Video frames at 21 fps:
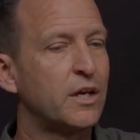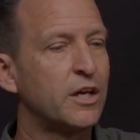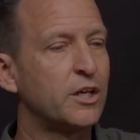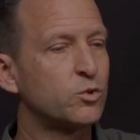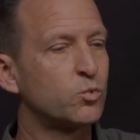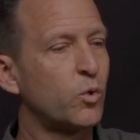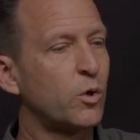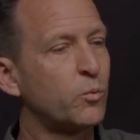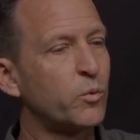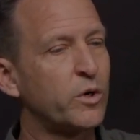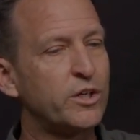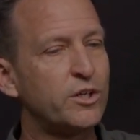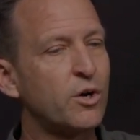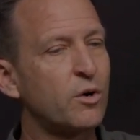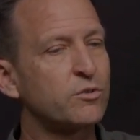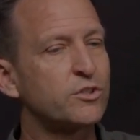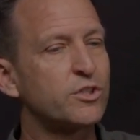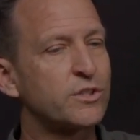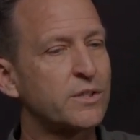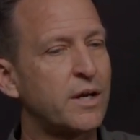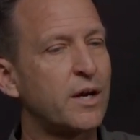is when we
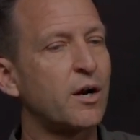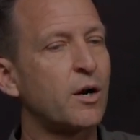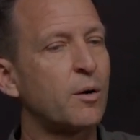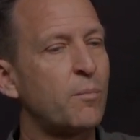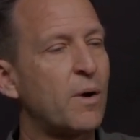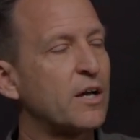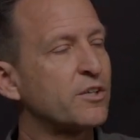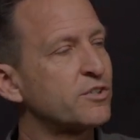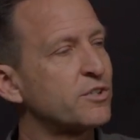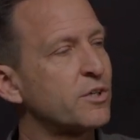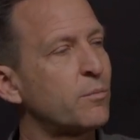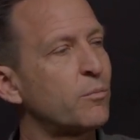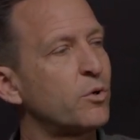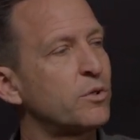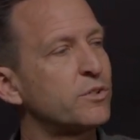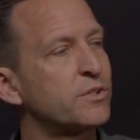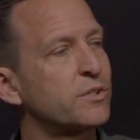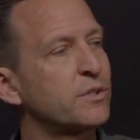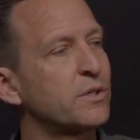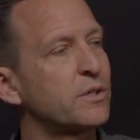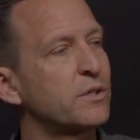don't just care about
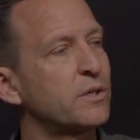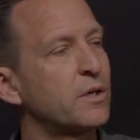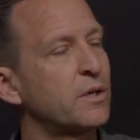someone's